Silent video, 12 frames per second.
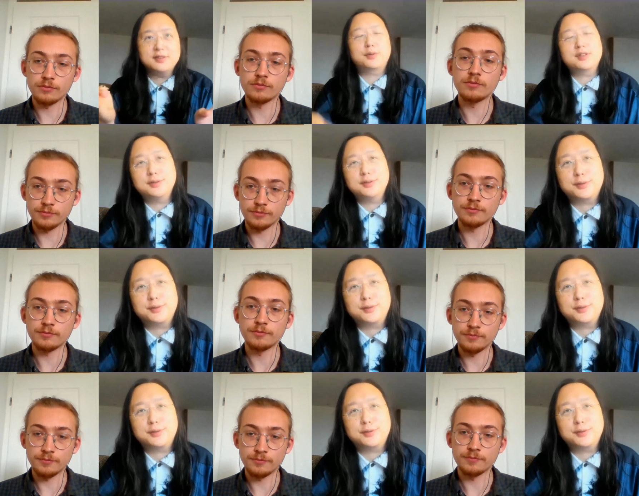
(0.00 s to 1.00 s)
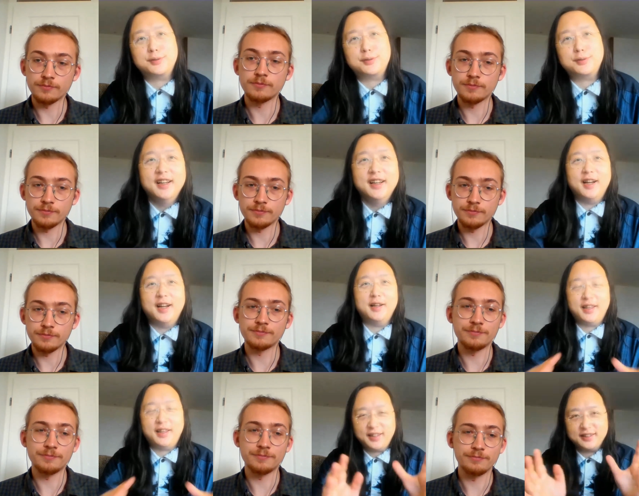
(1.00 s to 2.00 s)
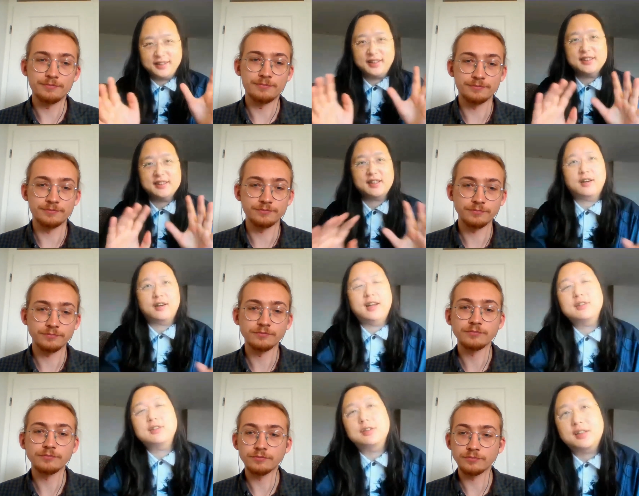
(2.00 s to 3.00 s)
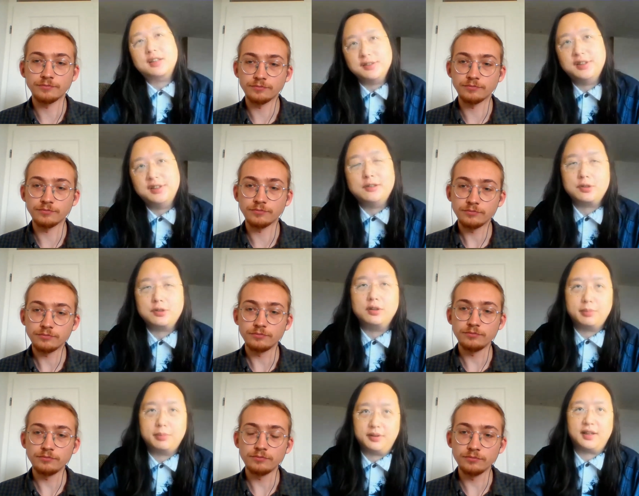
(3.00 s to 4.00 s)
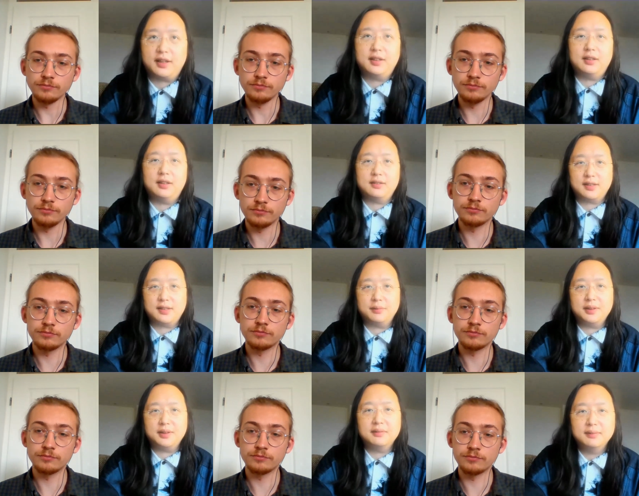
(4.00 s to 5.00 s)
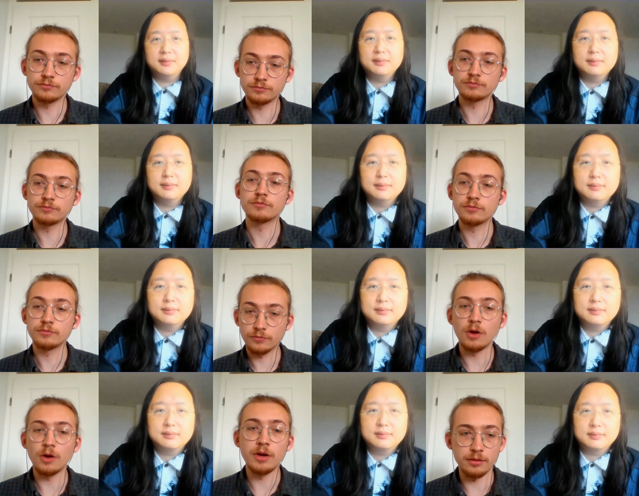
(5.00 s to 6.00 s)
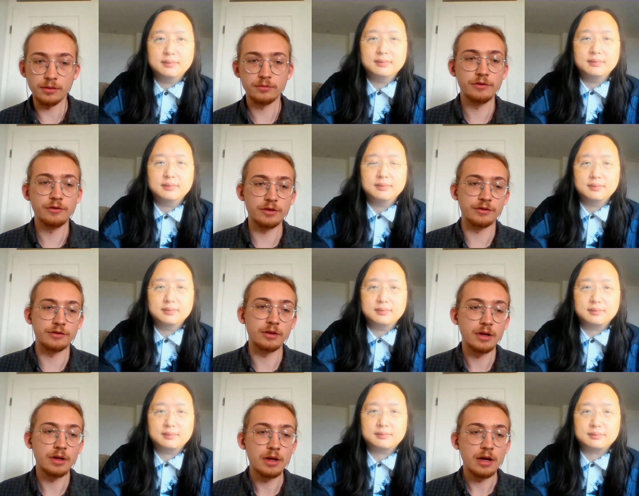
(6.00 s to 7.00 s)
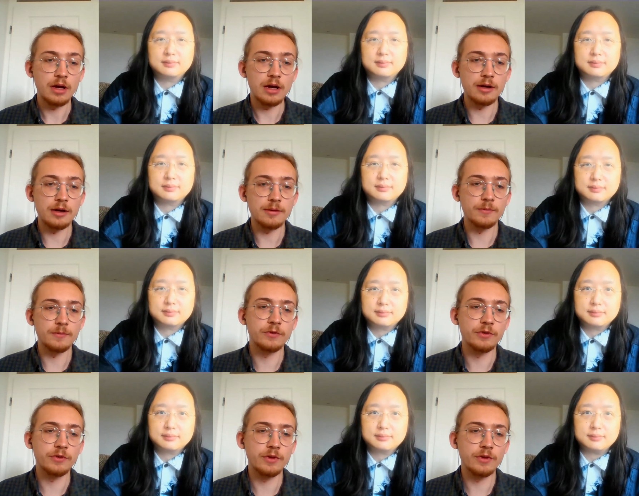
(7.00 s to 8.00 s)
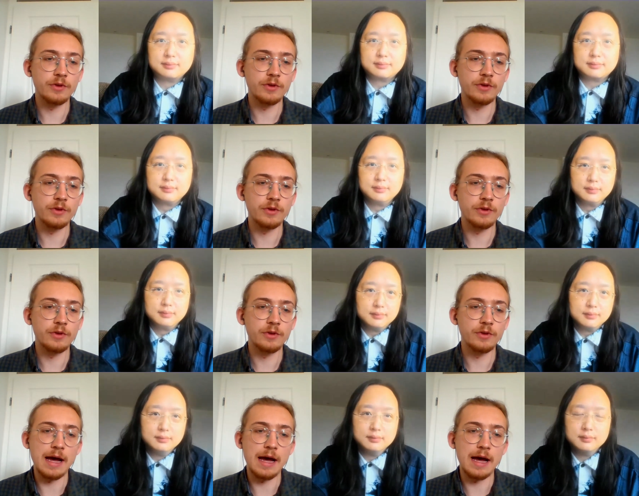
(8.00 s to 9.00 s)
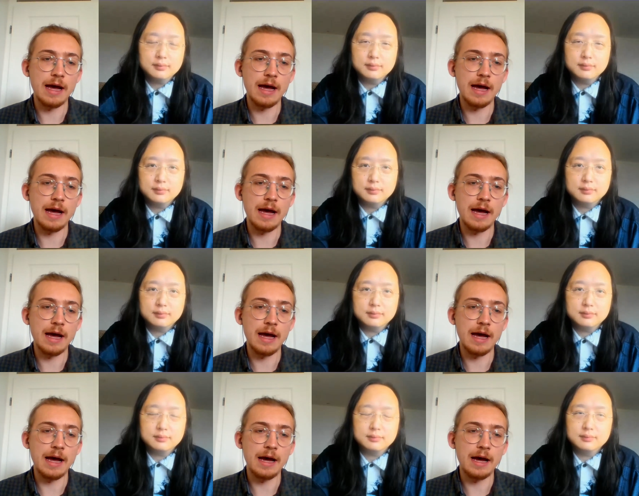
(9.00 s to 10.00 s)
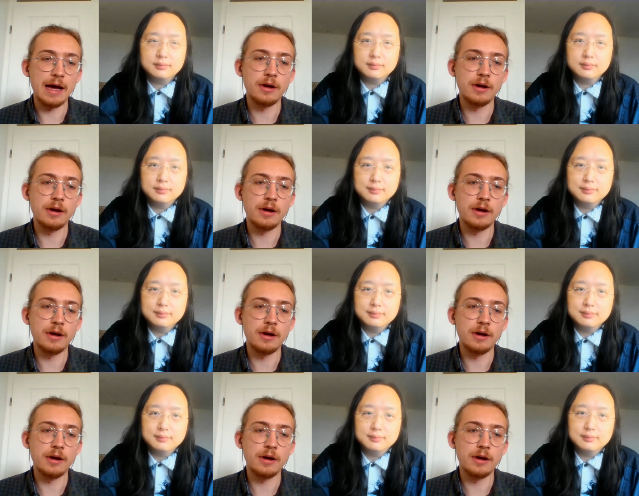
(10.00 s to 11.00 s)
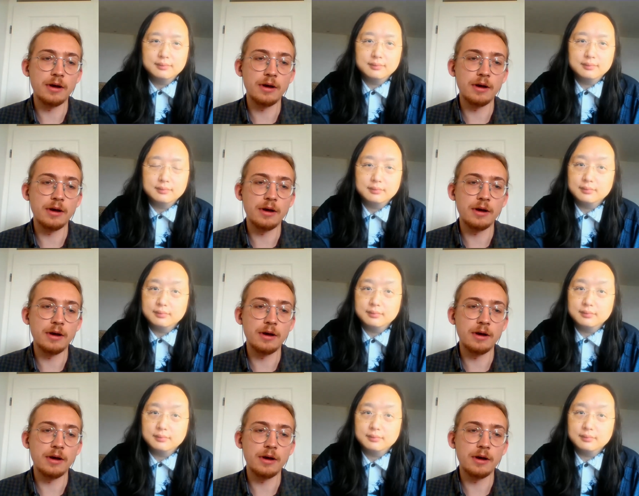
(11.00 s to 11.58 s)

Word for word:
Speaker 1: we're still during the pandemic. Uh, and, and these are actually constitutionally protected in time.
Speaker 2: Okay, interesting. Um, so then how um, how